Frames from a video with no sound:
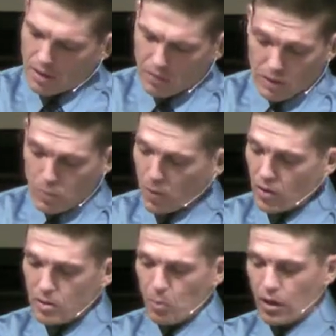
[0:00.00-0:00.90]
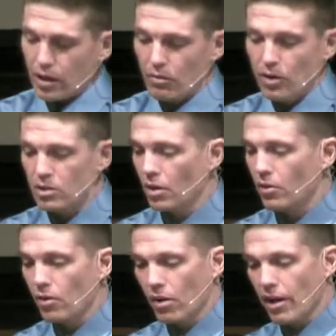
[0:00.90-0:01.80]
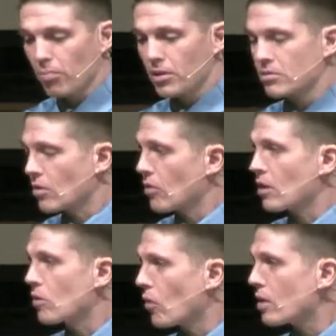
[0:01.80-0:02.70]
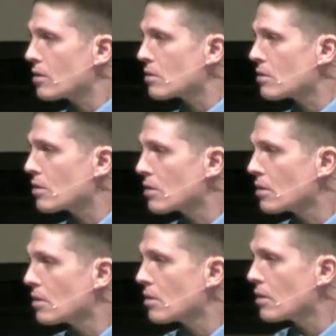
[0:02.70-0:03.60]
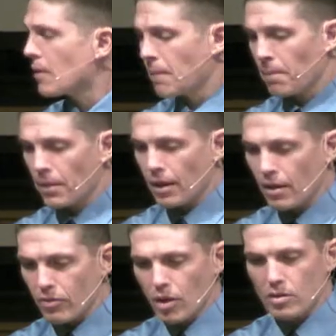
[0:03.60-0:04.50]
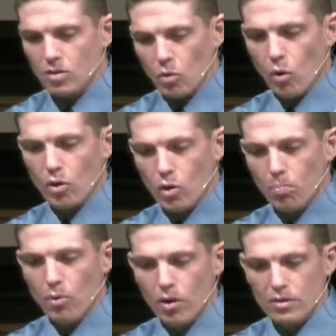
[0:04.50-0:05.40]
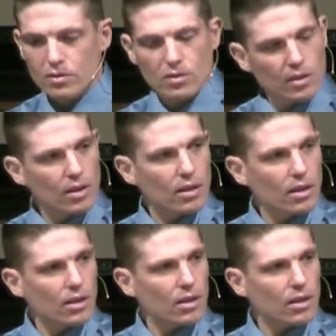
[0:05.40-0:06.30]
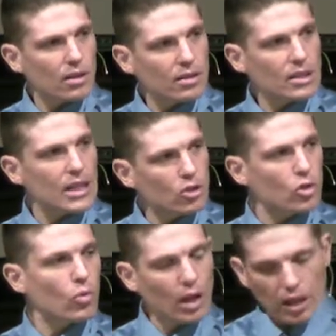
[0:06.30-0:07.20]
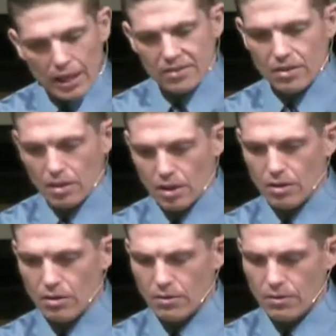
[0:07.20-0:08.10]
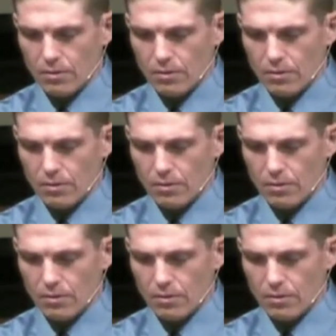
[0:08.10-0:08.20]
If the Spirit is bringing conviction on your life, please don't ignore it. Let the historical books teach you a lesson here.